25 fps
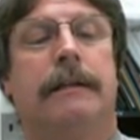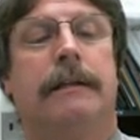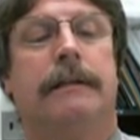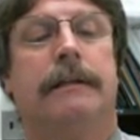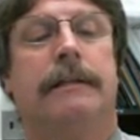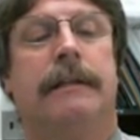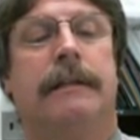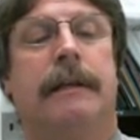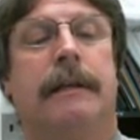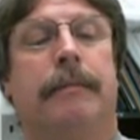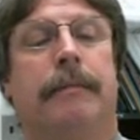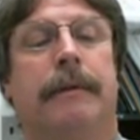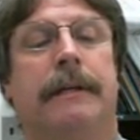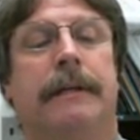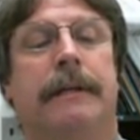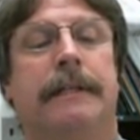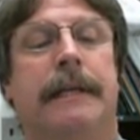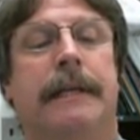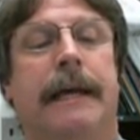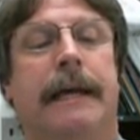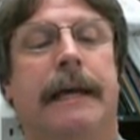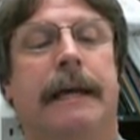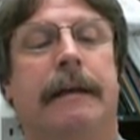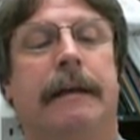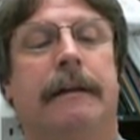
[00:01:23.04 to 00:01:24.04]
simply
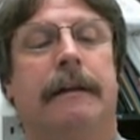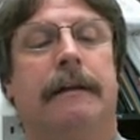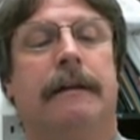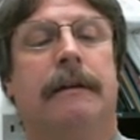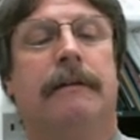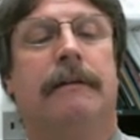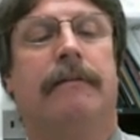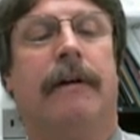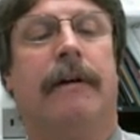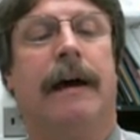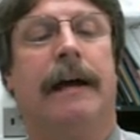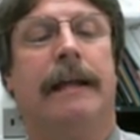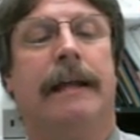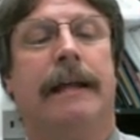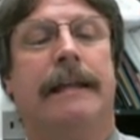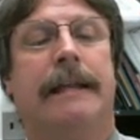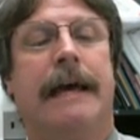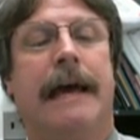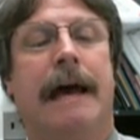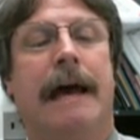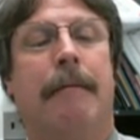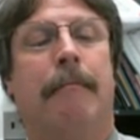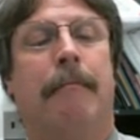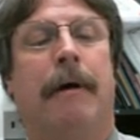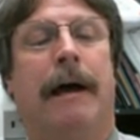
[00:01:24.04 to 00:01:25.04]
divide
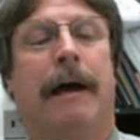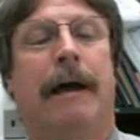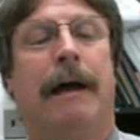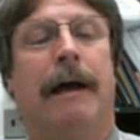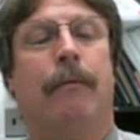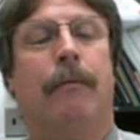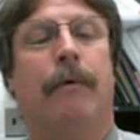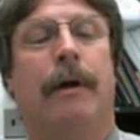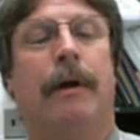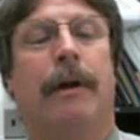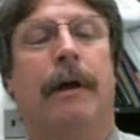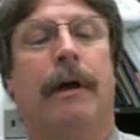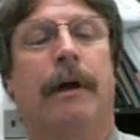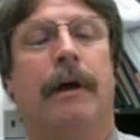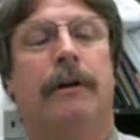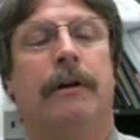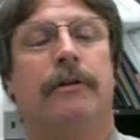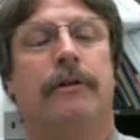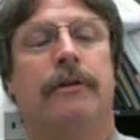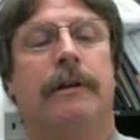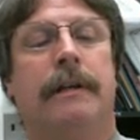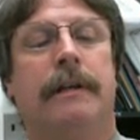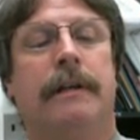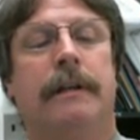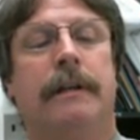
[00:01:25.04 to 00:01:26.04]
that by
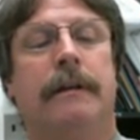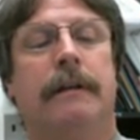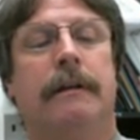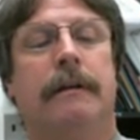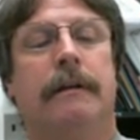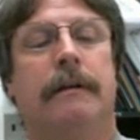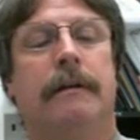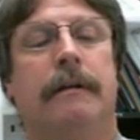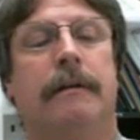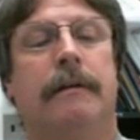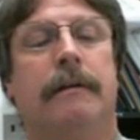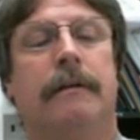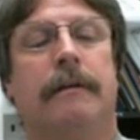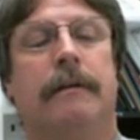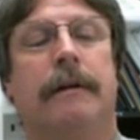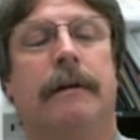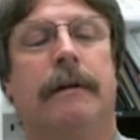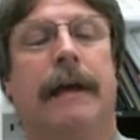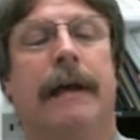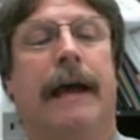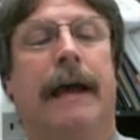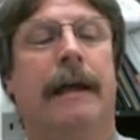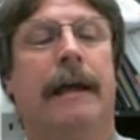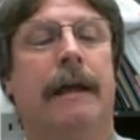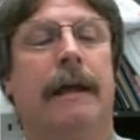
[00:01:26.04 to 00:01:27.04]
100.
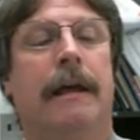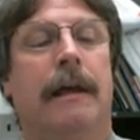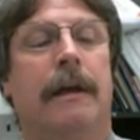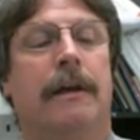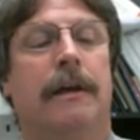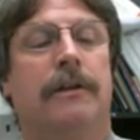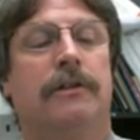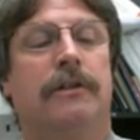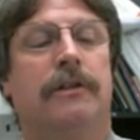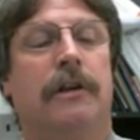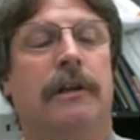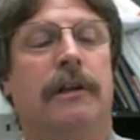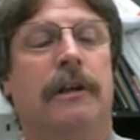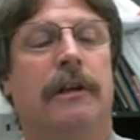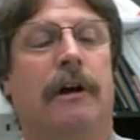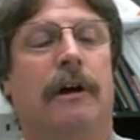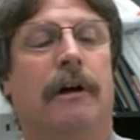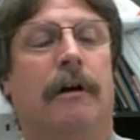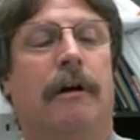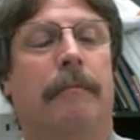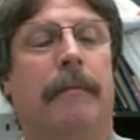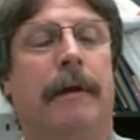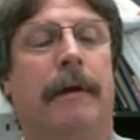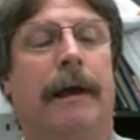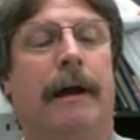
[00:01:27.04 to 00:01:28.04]
Okay, so
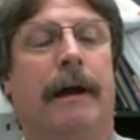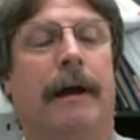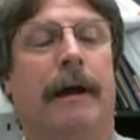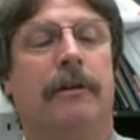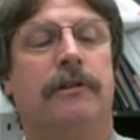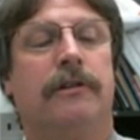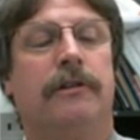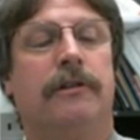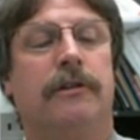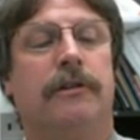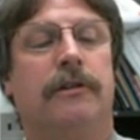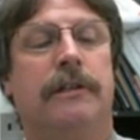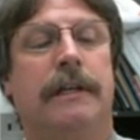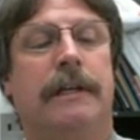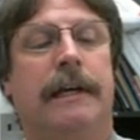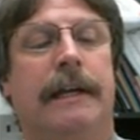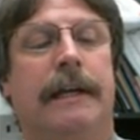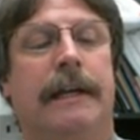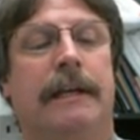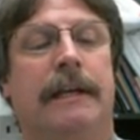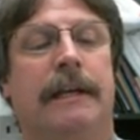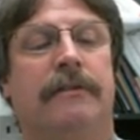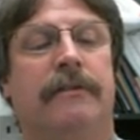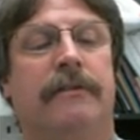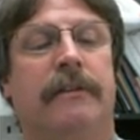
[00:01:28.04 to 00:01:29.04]
you may also see it
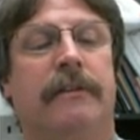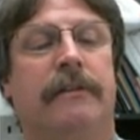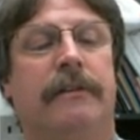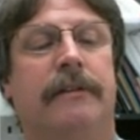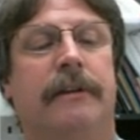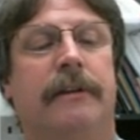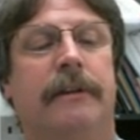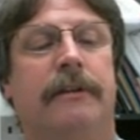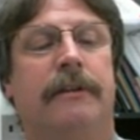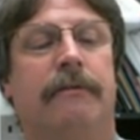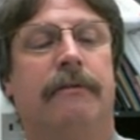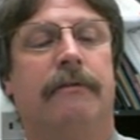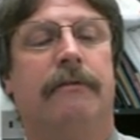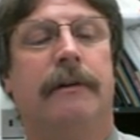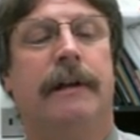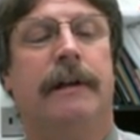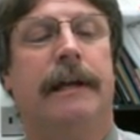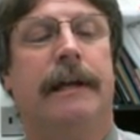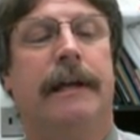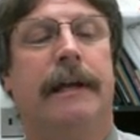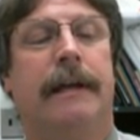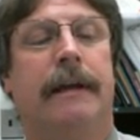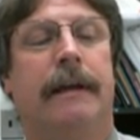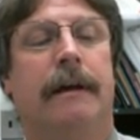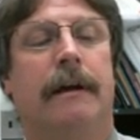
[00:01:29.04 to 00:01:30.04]
as
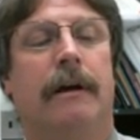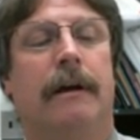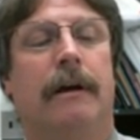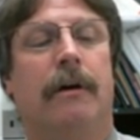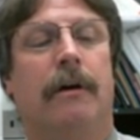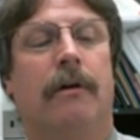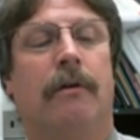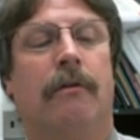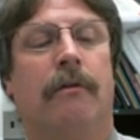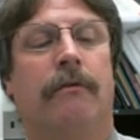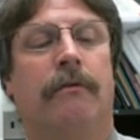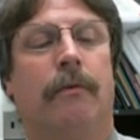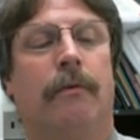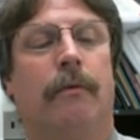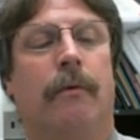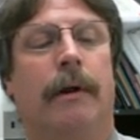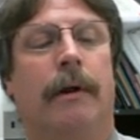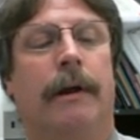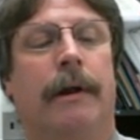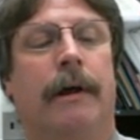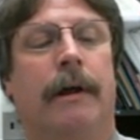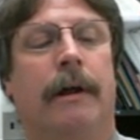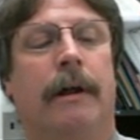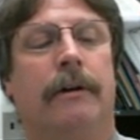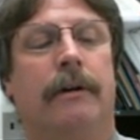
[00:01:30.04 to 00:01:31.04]
53 over
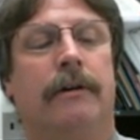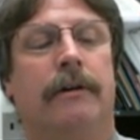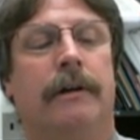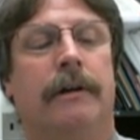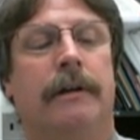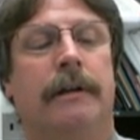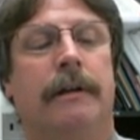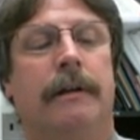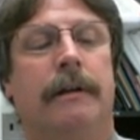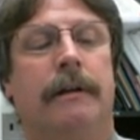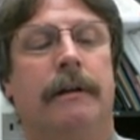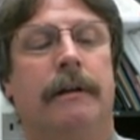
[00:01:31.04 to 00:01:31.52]
100.